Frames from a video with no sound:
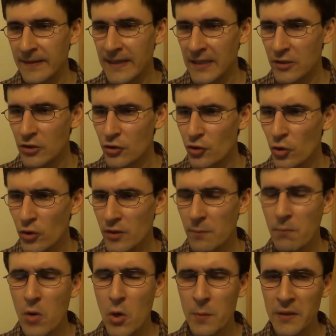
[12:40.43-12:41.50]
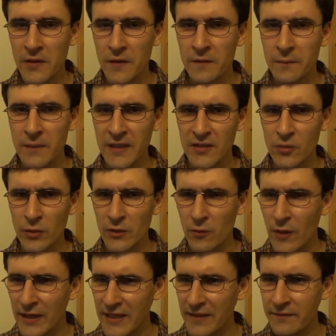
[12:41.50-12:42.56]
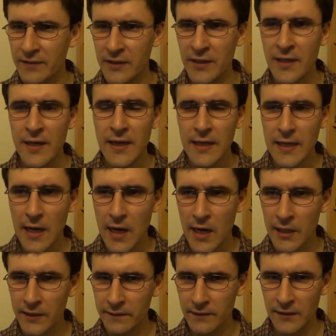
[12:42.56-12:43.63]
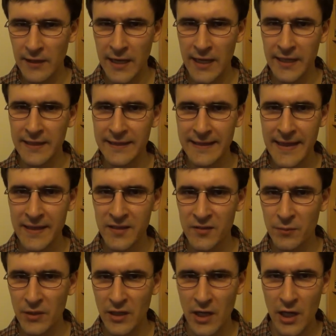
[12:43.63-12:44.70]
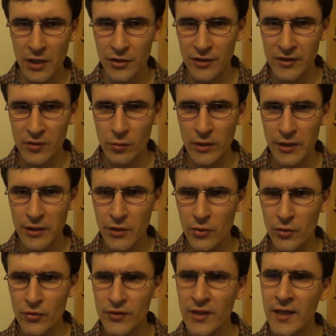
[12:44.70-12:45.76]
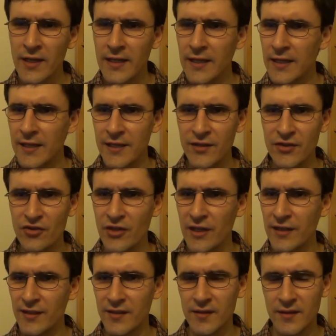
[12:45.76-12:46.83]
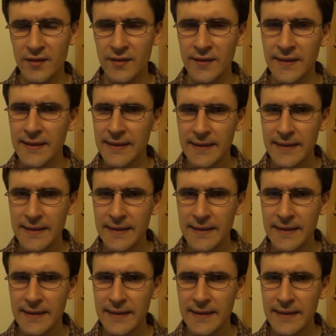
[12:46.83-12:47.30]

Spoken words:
That short moment of mix with whatever carnival-like dance percussions were used is just...